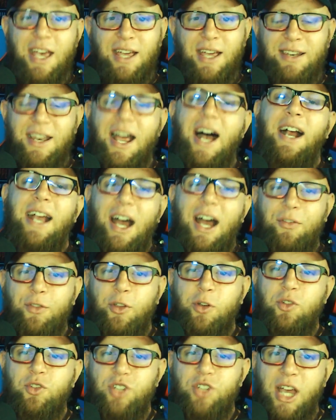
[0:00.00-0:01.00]
knock out
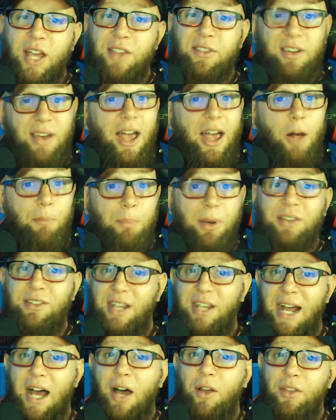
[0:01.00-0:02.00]
those gens and help us
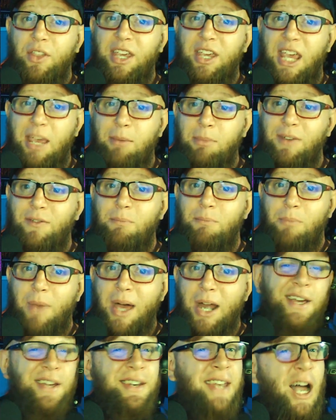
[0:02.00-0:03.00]
get out of the game even
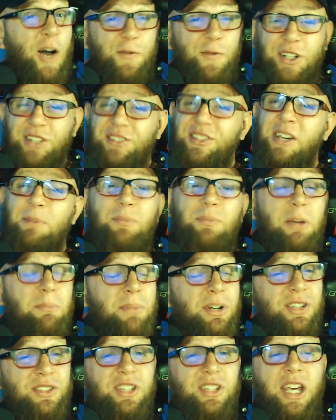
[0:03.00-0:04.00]
better. Now for tip
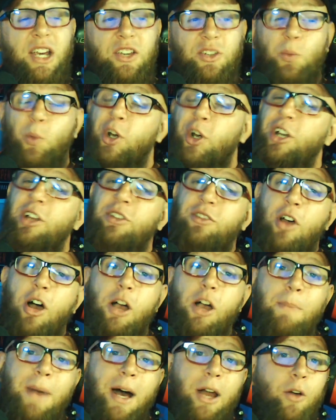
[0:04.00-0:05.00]
number six, we're going to talk
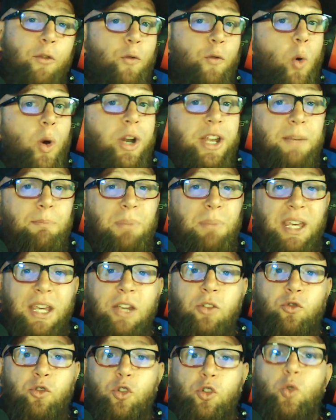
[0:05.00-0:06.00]
about avoiding
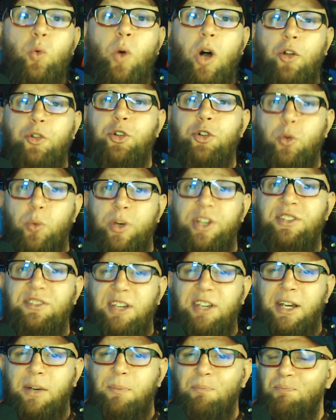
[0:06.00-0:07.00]
being too
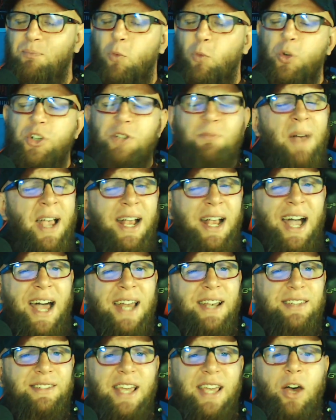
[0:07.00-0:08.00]
altruistic, which might
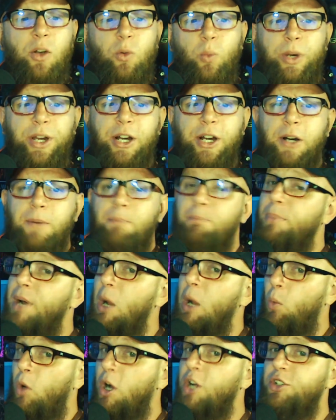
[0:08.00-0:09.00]
kind of sound weird, but I
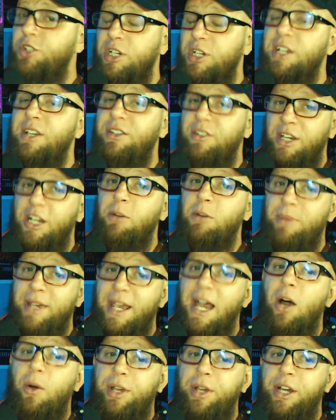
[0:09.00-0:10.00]
want you to hear me
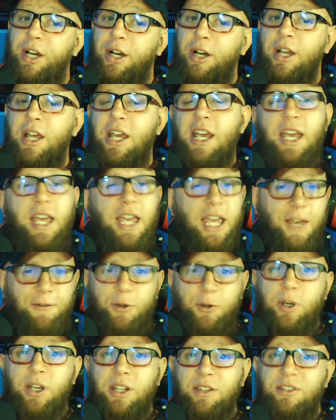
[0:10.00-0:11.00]
out here. If
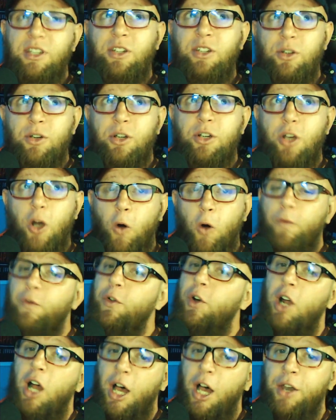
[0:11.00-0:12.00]
you continue to go
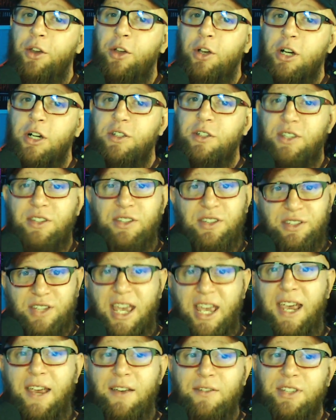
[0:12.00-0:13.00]
for unhooks and
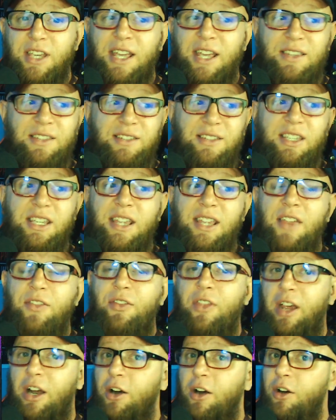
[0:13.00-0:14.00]
saves and see that
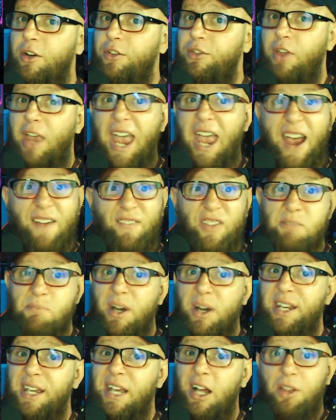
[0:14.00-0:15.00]
there's
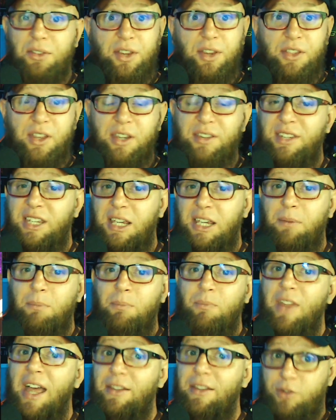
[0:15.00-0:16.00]
everybody else on the team
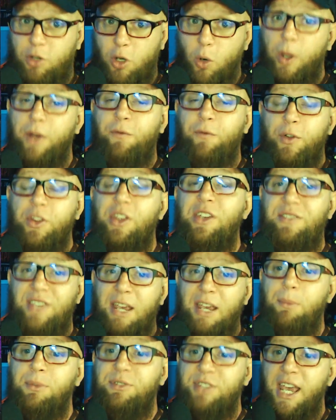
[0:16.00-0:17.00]
that's going for the
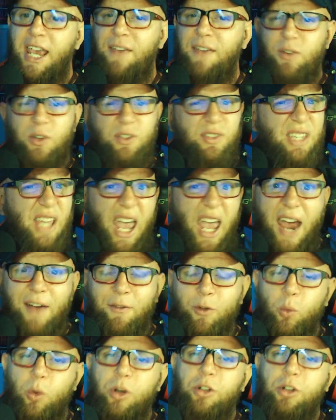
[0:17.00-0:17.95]
same save, you see everyone